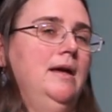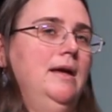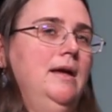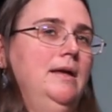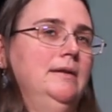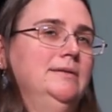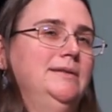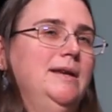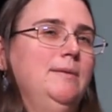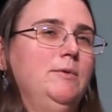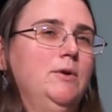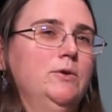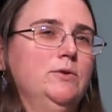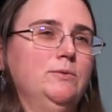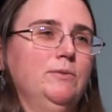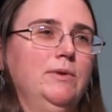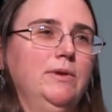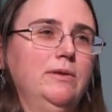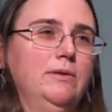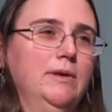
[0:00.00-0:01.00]
And same
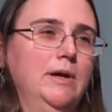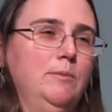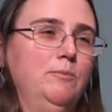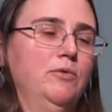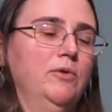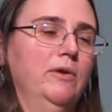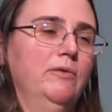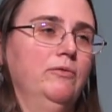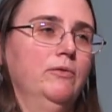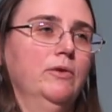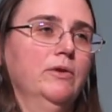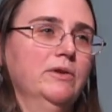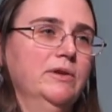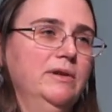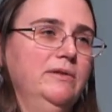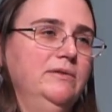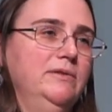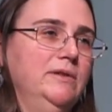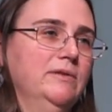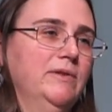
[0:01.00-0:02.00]
goes with like
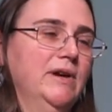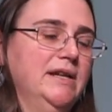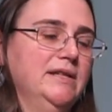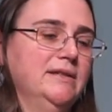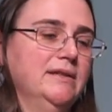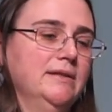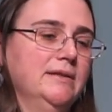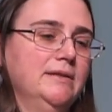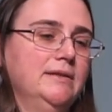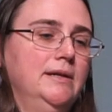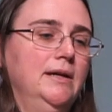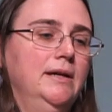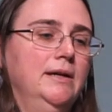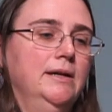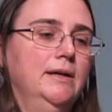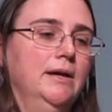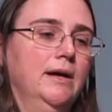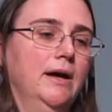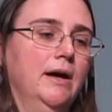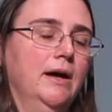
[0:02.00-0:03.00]
peripheral devices.
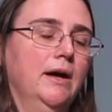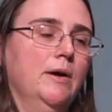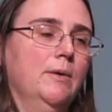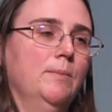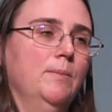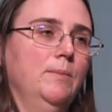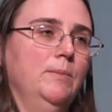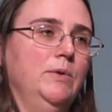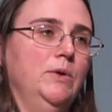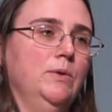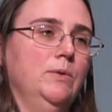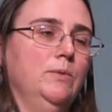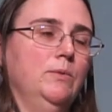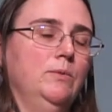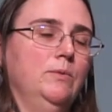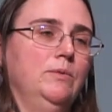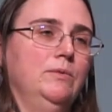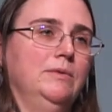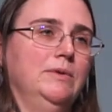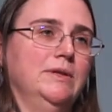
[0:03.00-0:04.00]

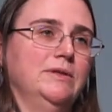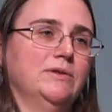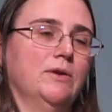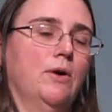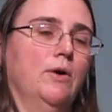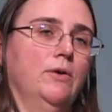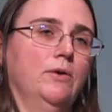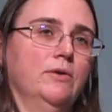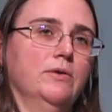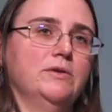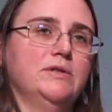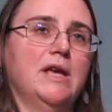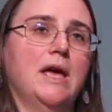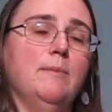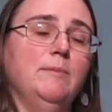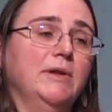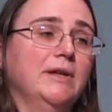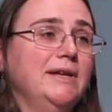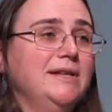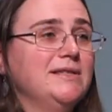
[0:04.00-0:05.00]
It's harder to
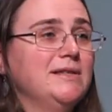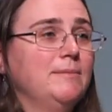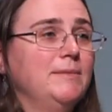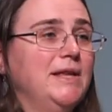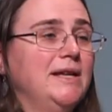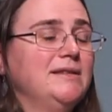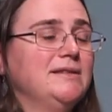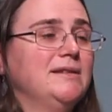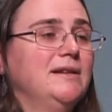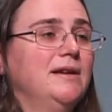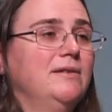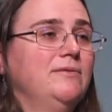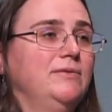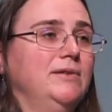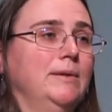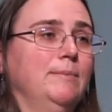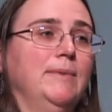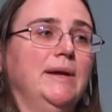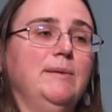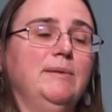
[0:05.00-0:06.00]
emulate some of that stuff.
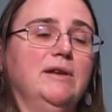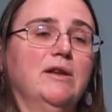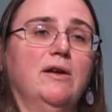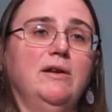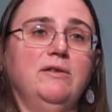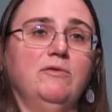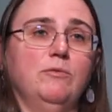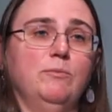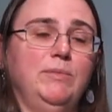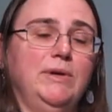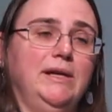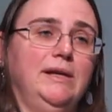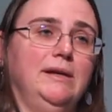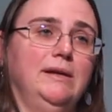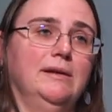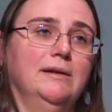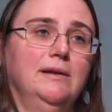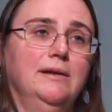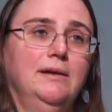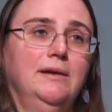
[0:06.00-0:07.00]
It may not even
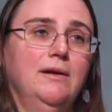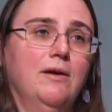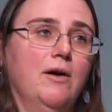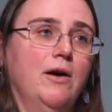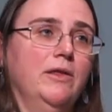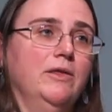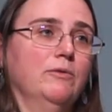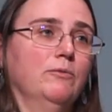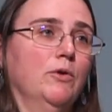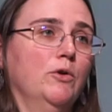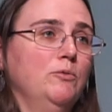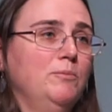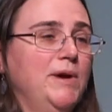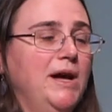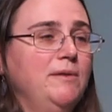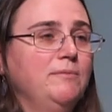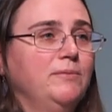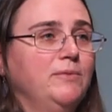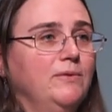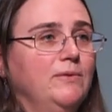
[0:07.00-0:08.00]
be on the
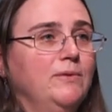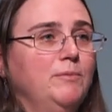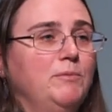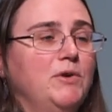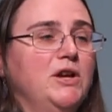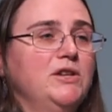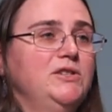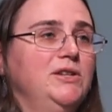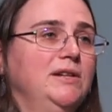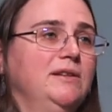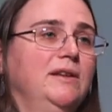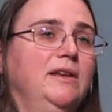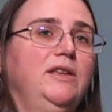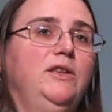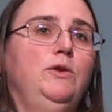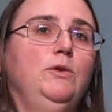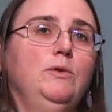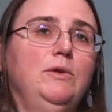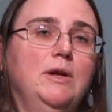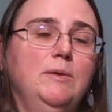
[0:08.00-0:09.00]
roadmap for a project like
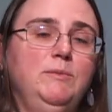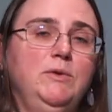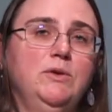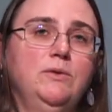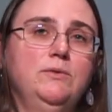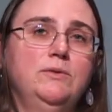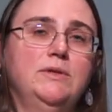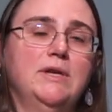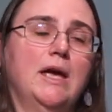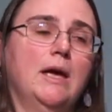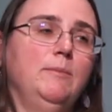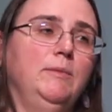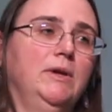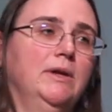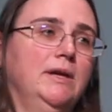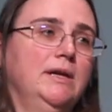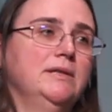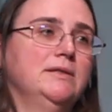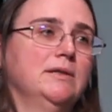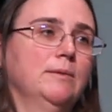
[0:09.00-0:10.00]
QEMU to
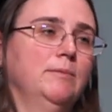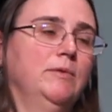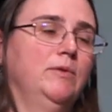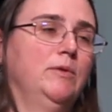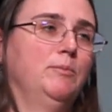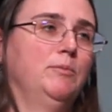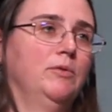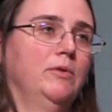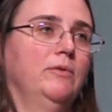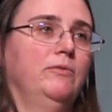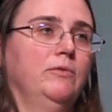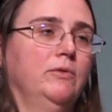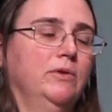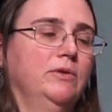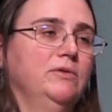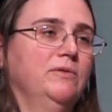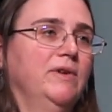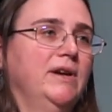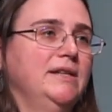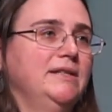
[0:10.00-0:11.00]
emulate some of the peripheral
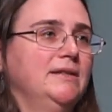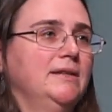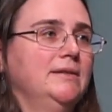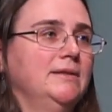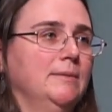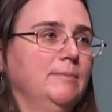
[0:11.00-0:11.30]
devices.